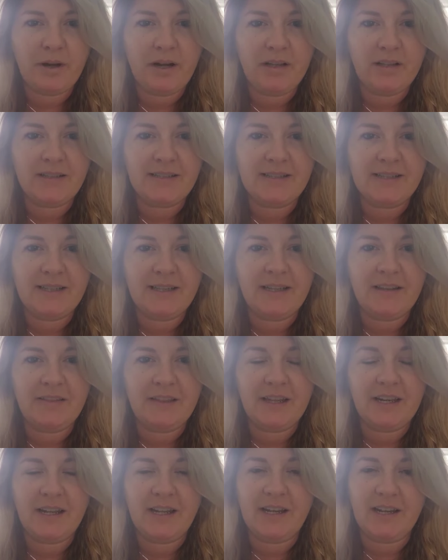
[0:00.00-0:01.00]
policy
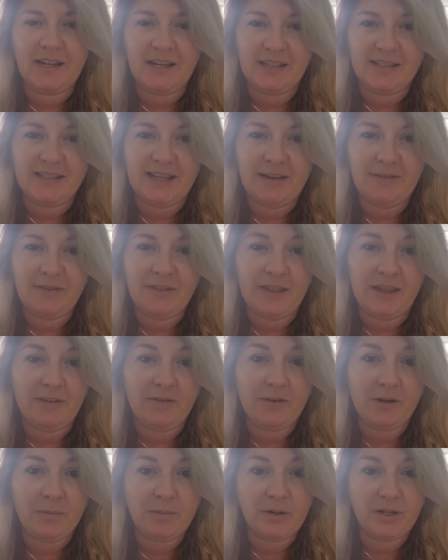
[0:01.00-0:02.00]
that it does have
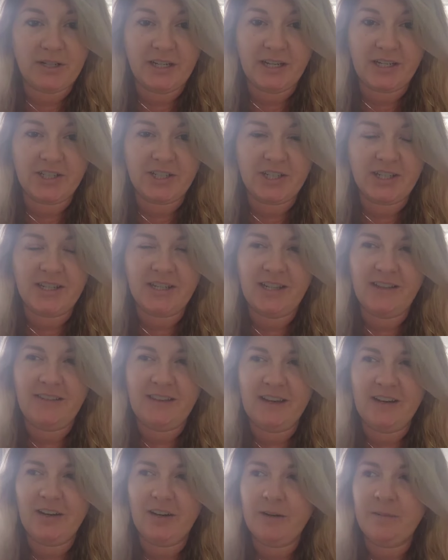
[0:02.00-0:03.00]
theft protection
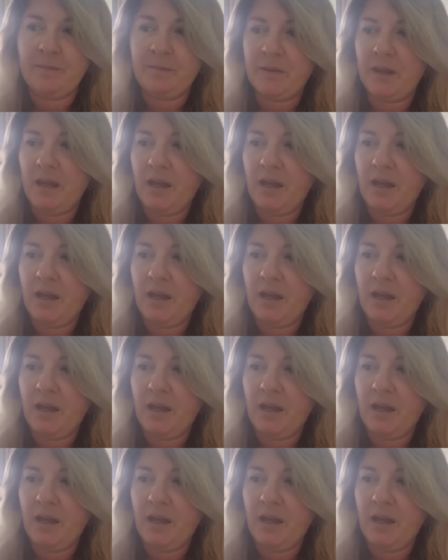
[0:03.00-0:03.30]
in there.